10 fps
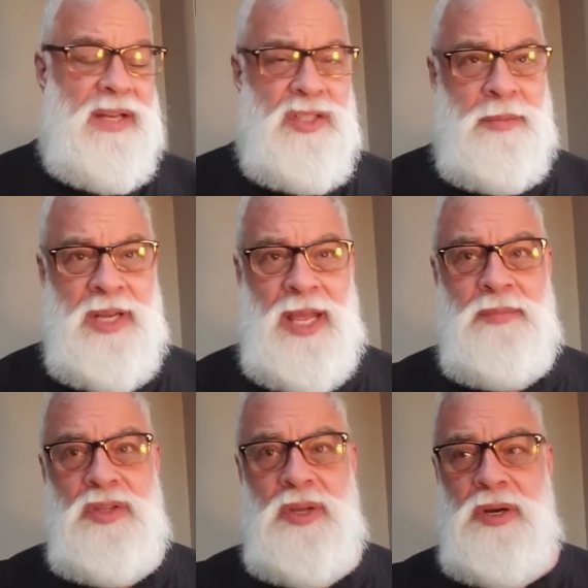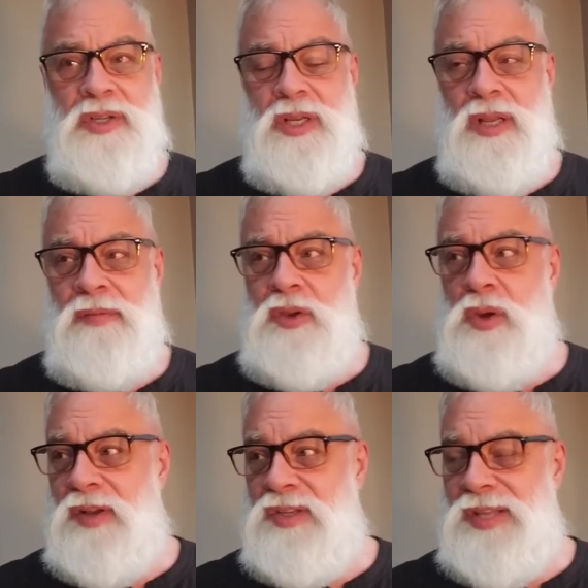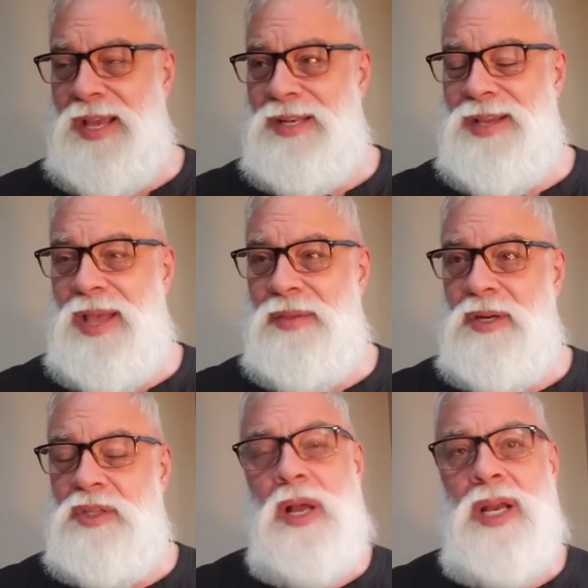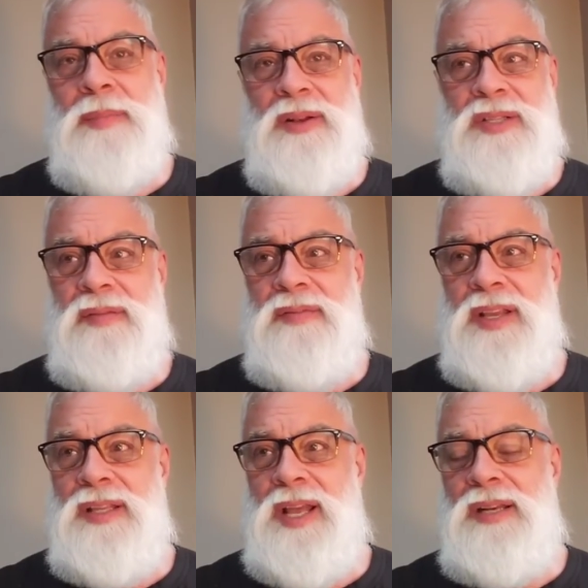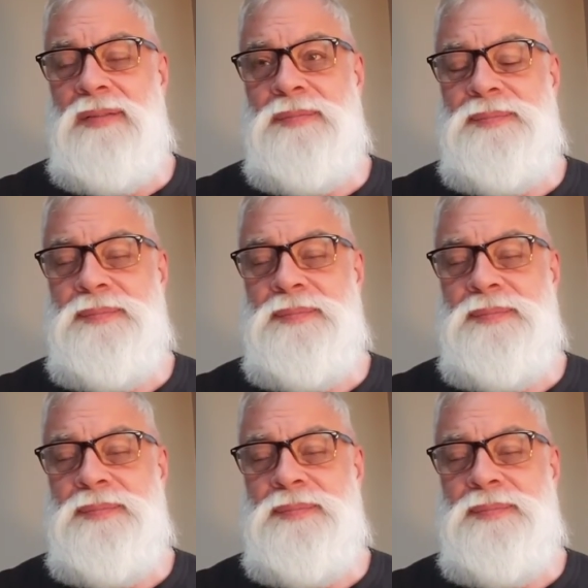And sometimes there's a few of us that get together and talk about stuff like that.